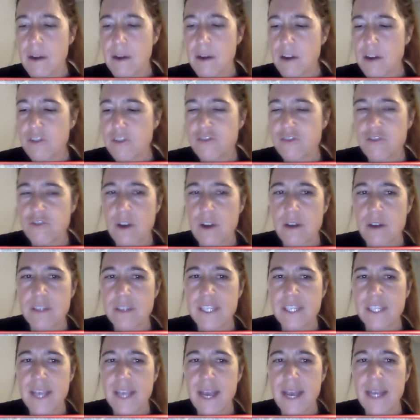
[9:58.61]
Our strong
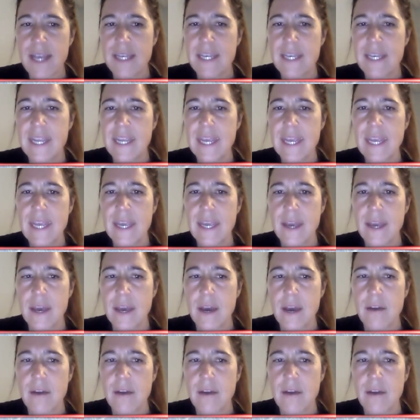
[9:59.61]
side D,